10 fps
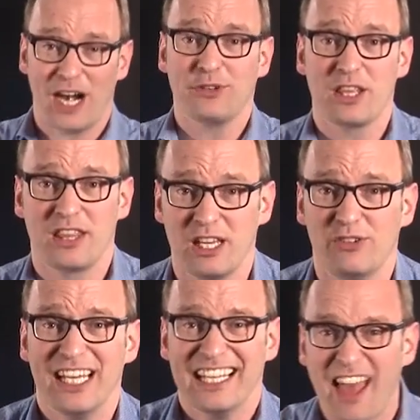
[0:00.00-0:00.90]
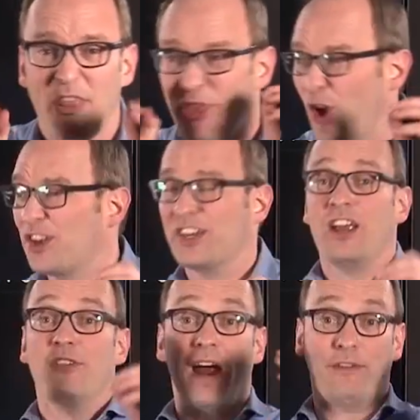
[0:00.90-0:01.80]
grounded theory and the third
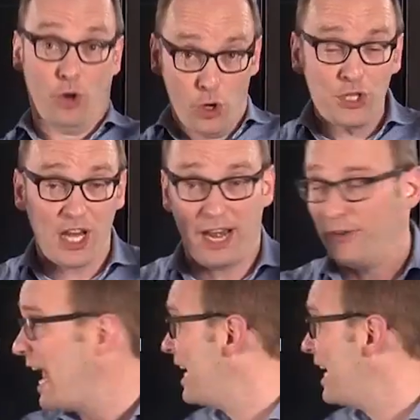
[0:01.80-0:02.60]
revolutionary